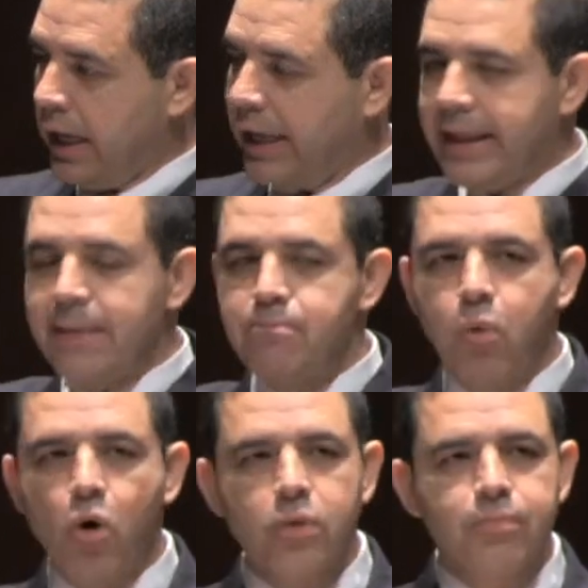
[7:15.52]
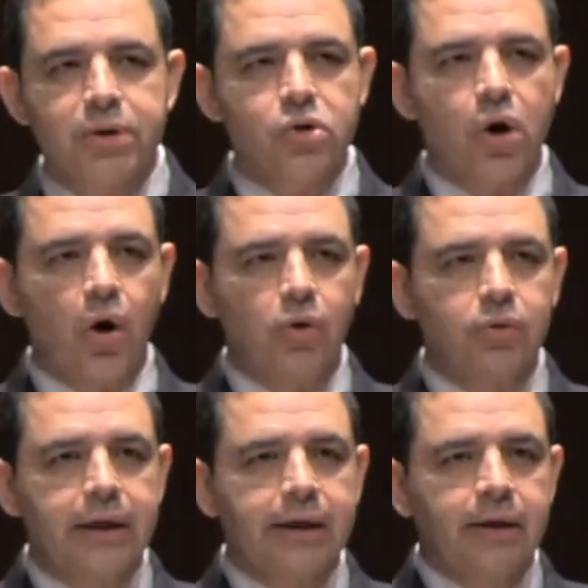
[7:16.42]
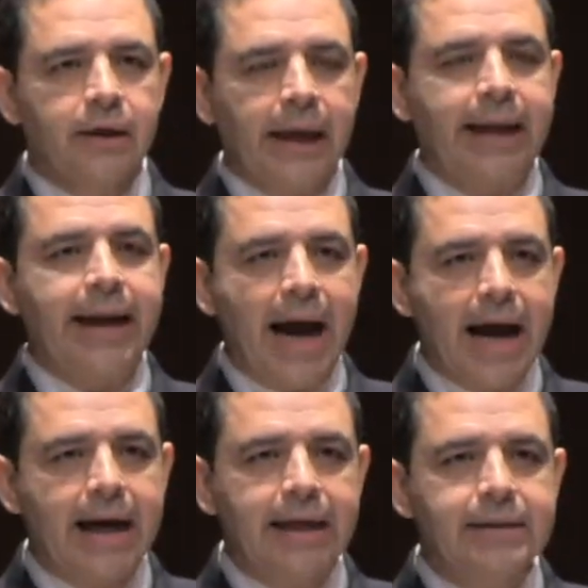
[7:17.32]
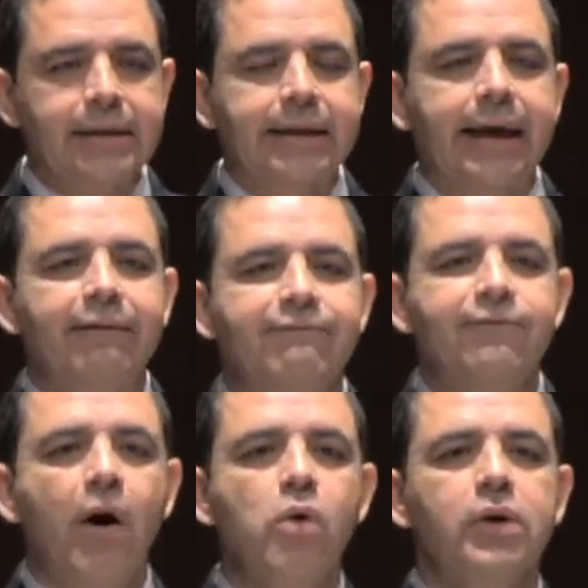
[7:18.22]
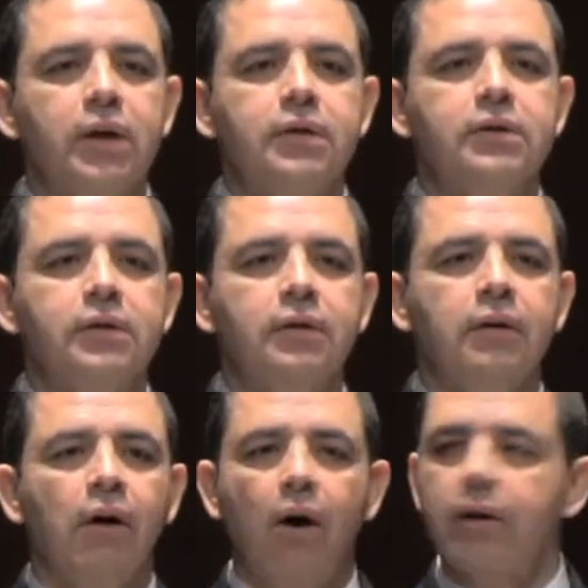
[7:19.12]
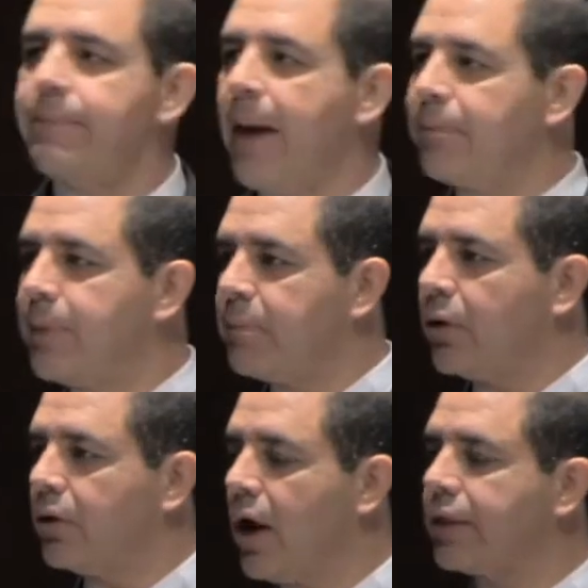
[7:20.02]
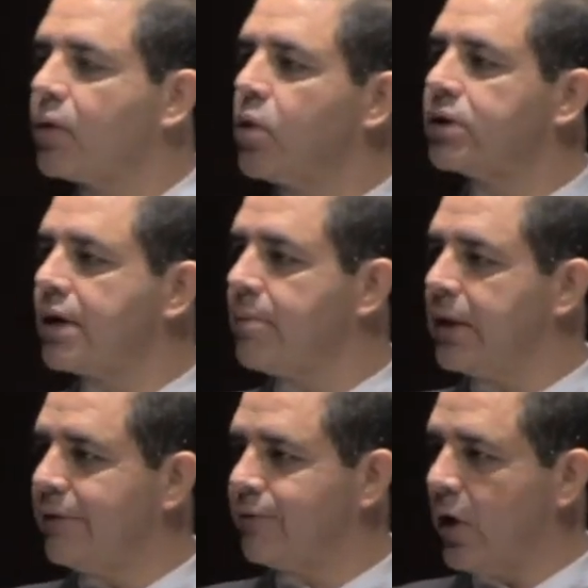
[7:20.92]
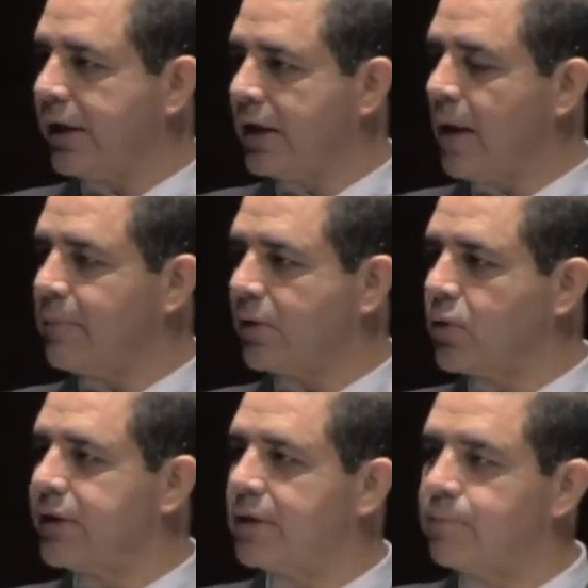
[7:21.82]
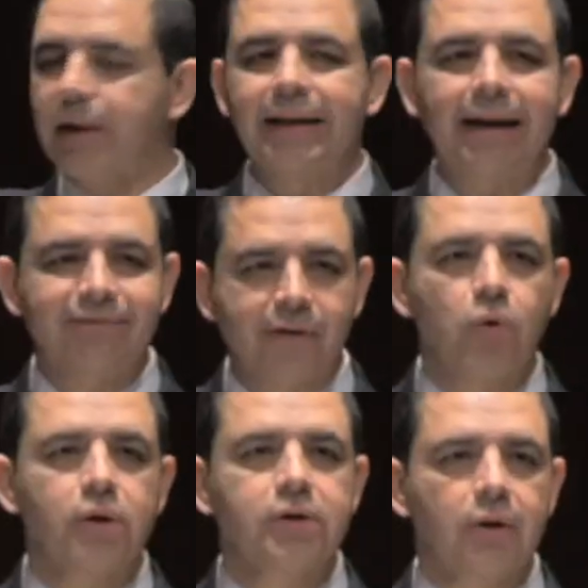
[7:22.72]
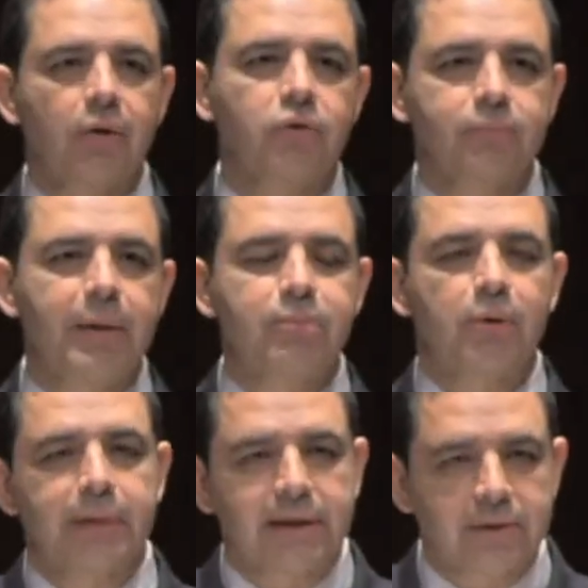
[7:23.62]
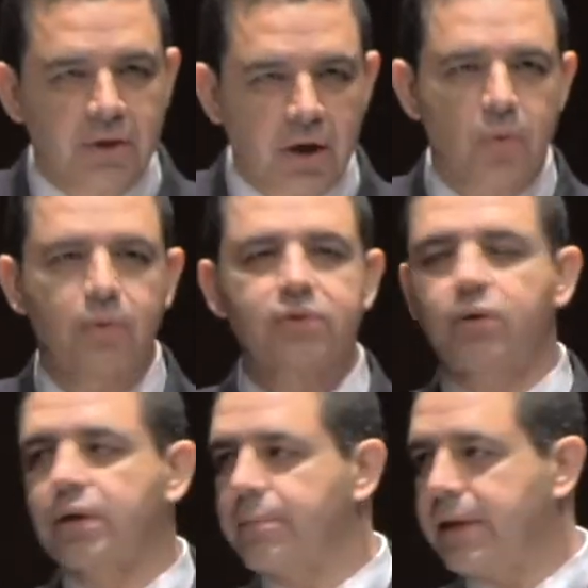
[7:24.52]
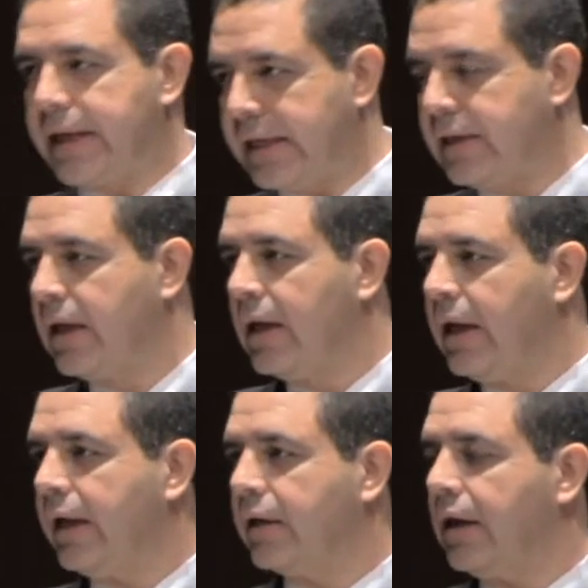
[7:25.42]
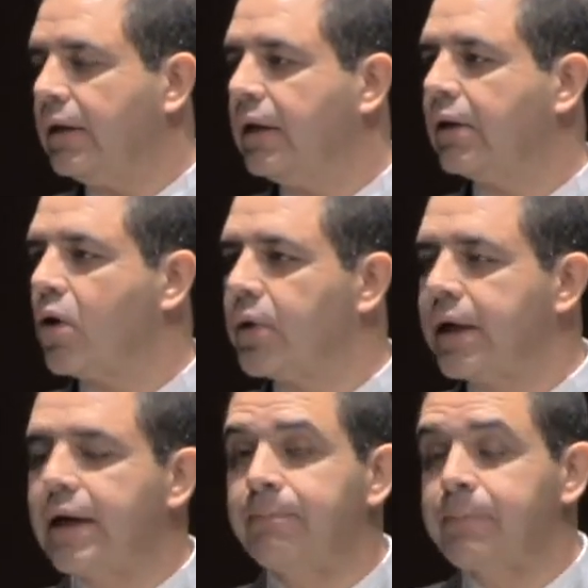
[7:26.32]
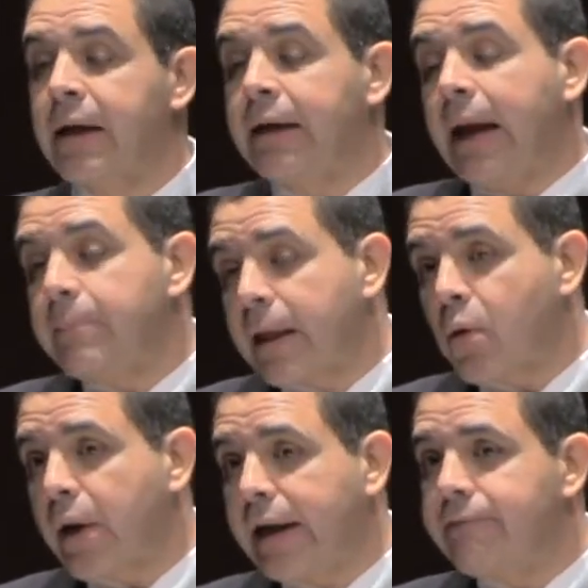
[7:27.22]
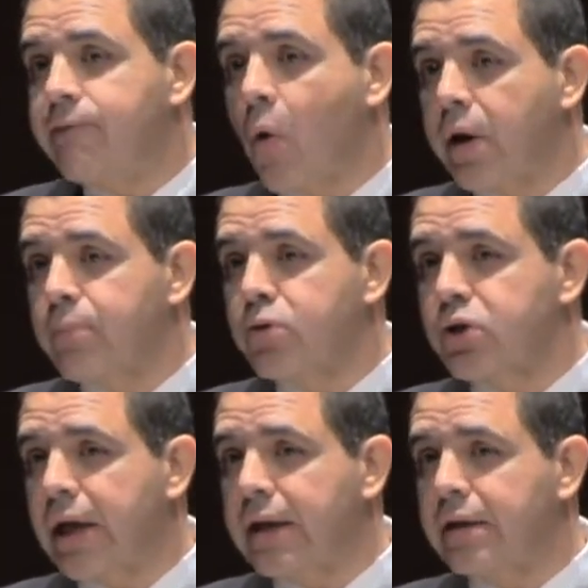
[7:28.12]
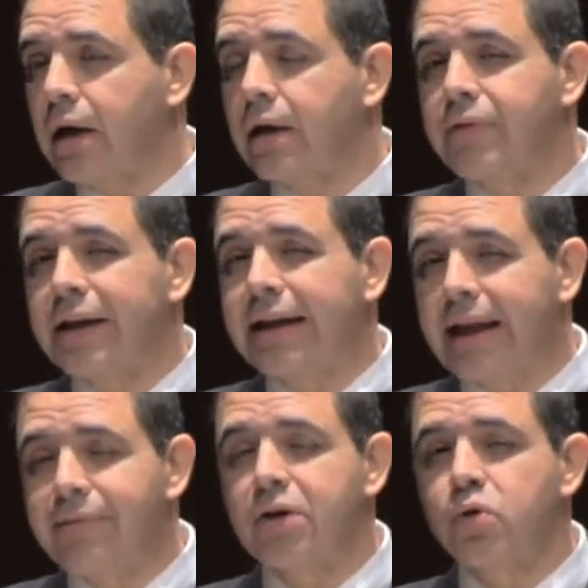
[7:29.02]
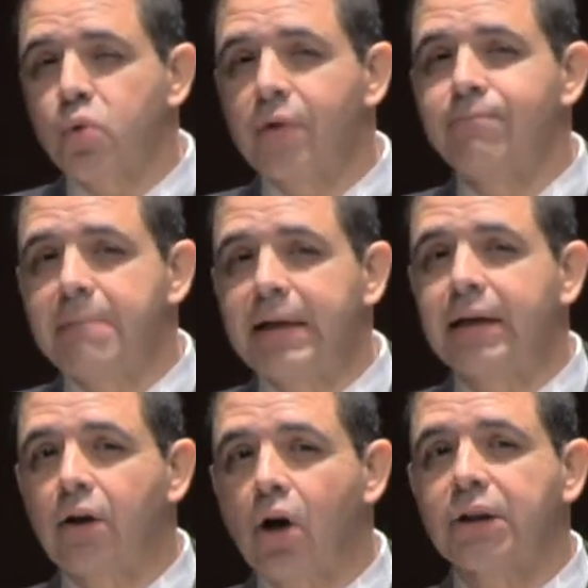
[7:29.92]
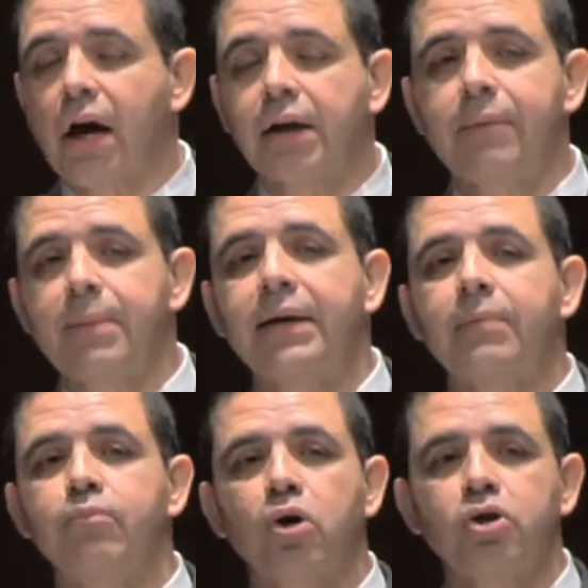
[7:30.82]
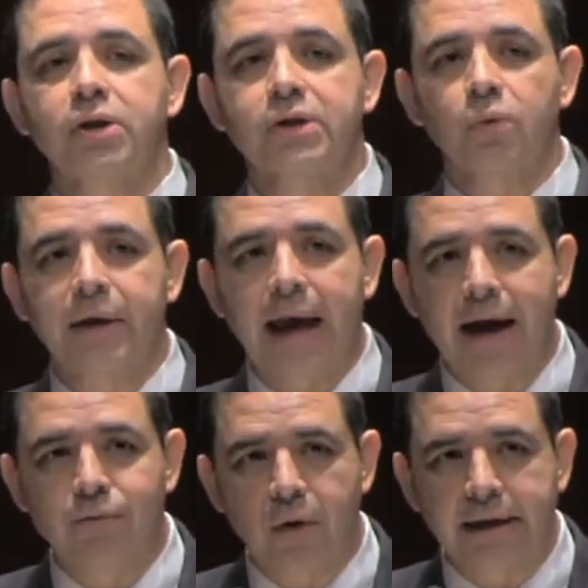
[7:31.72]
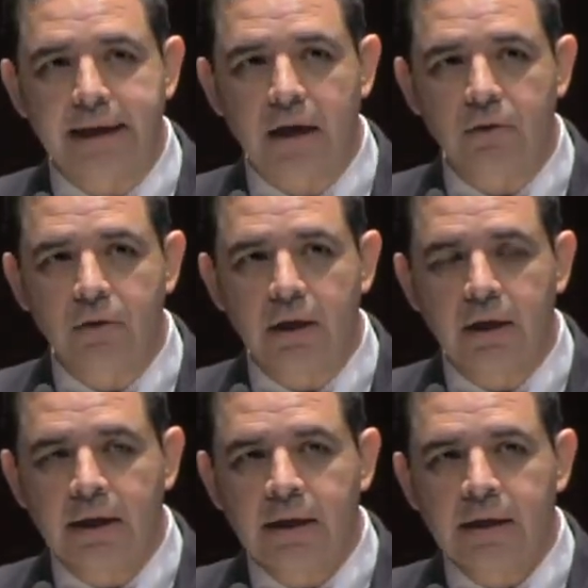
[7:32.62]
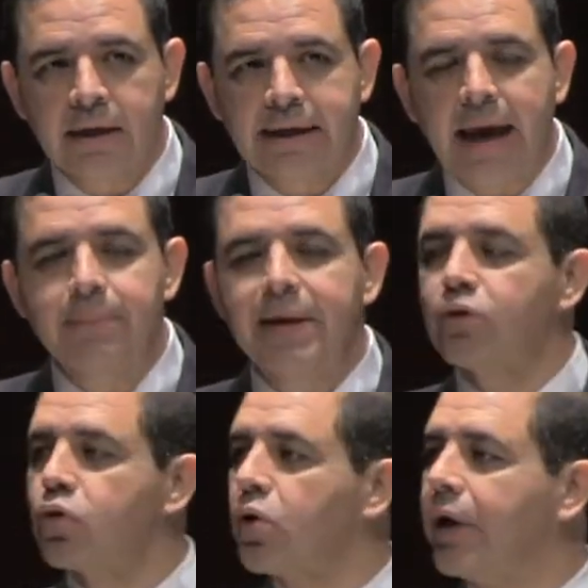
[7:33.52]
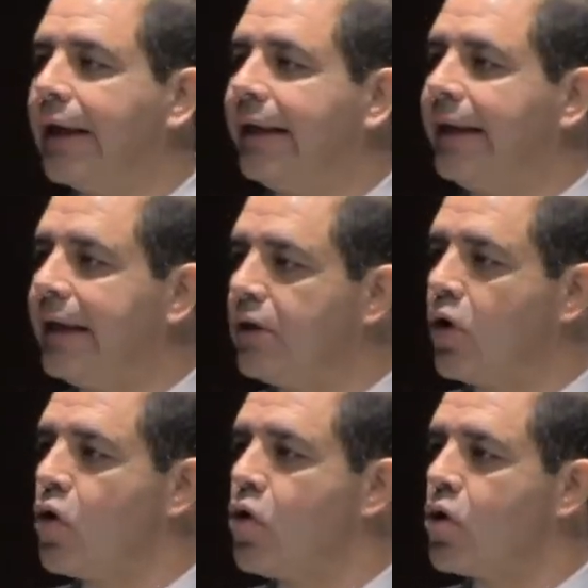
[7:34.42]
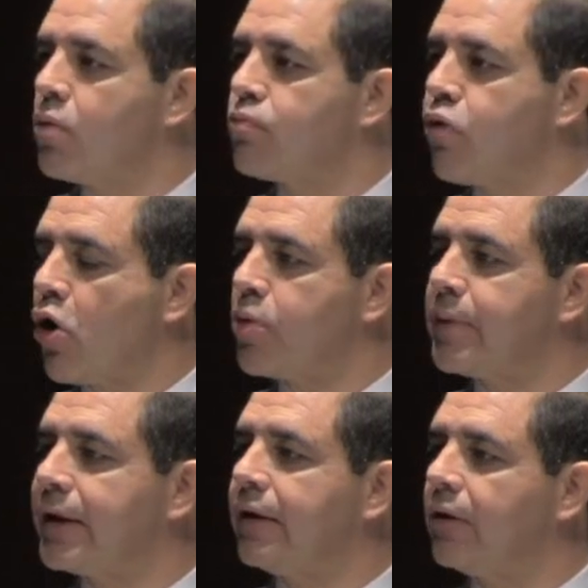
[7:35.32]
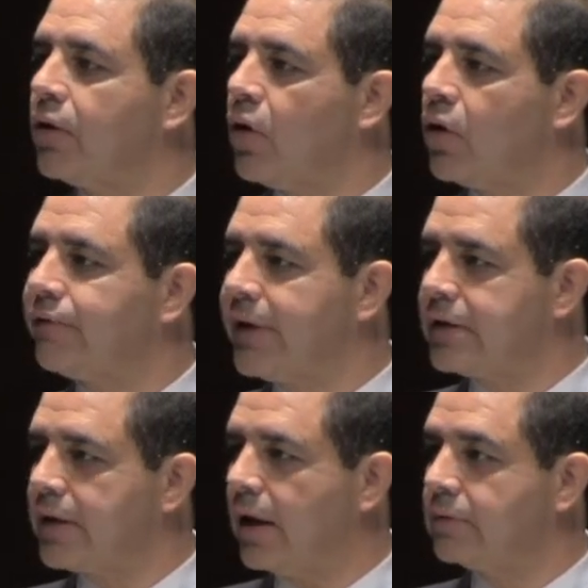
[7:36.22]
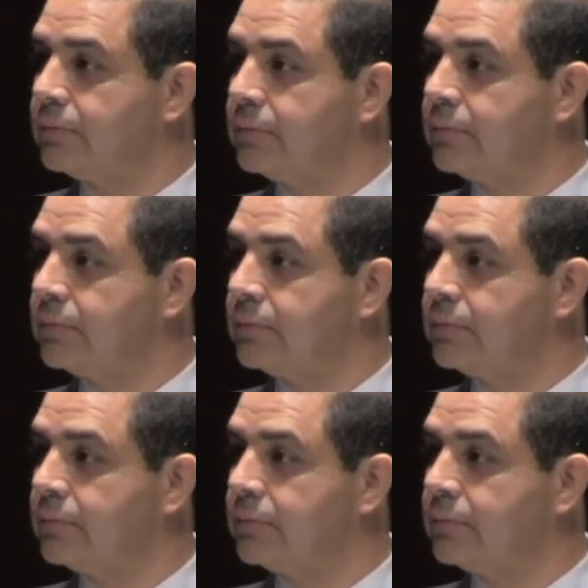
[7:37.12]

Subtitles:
and then Border Patrol and ICE can focus on the bad people, not the ones coming in for economic reasons, but can focus on those people because the other ones are coming in and going in. And by the way, 40% of the 11 or 12 million non-documented persons that we have right now came in through a legal permit or visa.